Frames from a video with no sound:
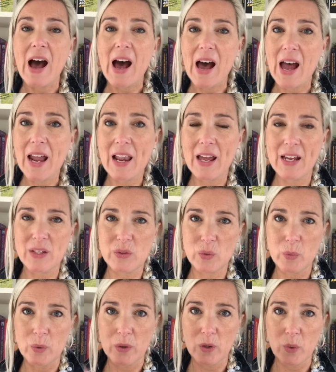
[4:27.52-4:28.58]
I like
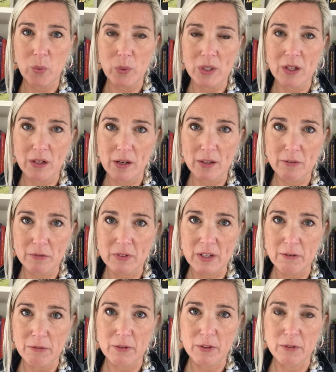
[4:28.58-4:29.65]
to work with a lot of
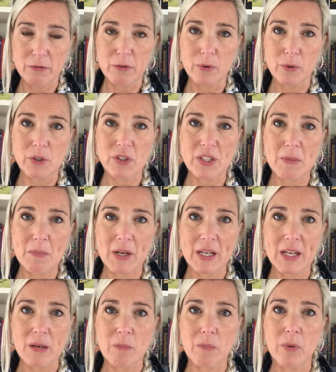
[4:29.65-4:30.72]
different folders in my
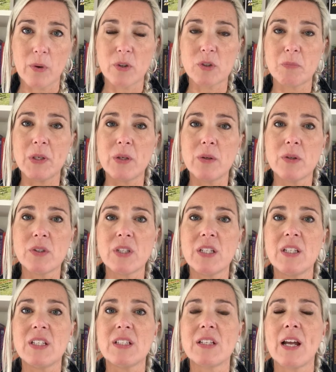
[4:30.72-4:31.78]
inbox because
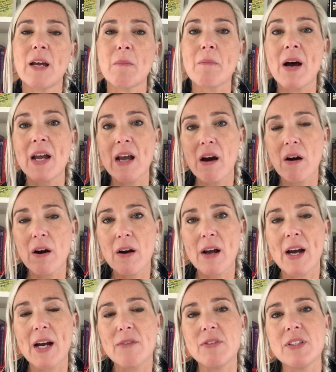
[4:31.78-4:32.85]
it is like my
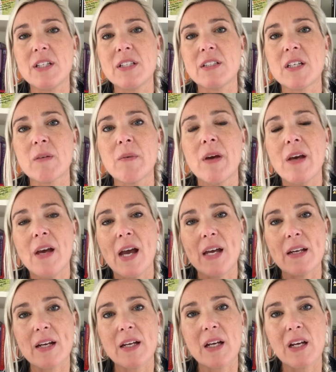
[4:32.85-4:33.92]
archive system
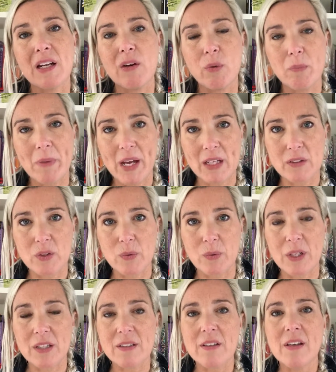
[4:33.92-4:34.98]
and I can look back to
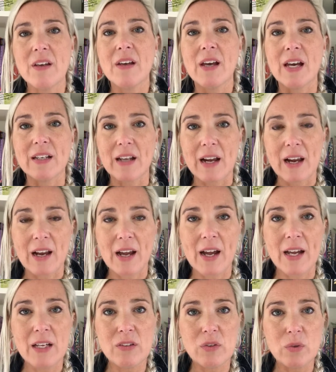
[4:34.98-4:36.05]
it. And I
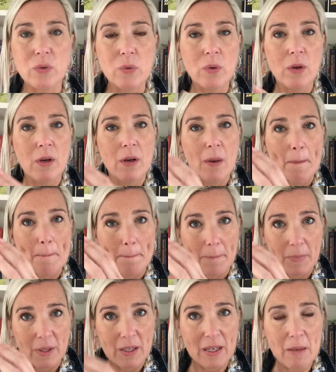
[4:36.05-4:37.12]
like to
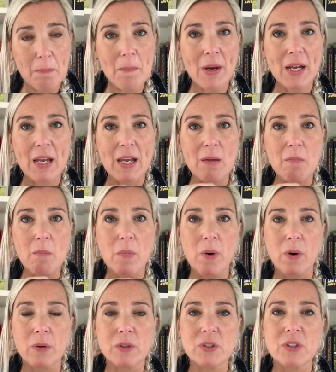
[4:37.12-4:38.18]
keep my
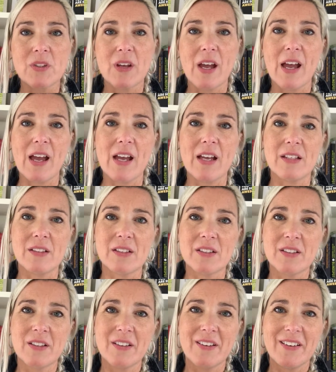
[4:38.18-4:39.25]
inbox
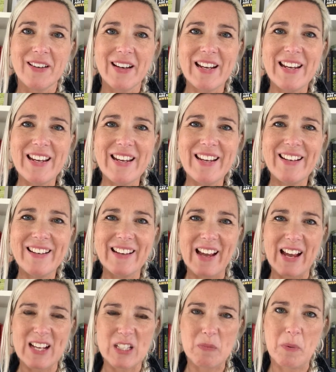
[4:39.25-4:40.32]
as clean
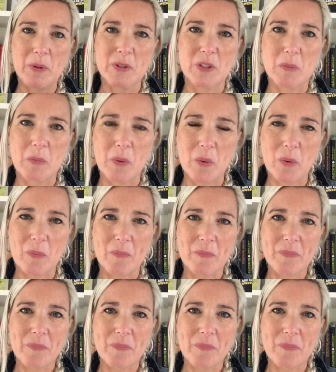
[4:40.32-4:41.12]
as possible.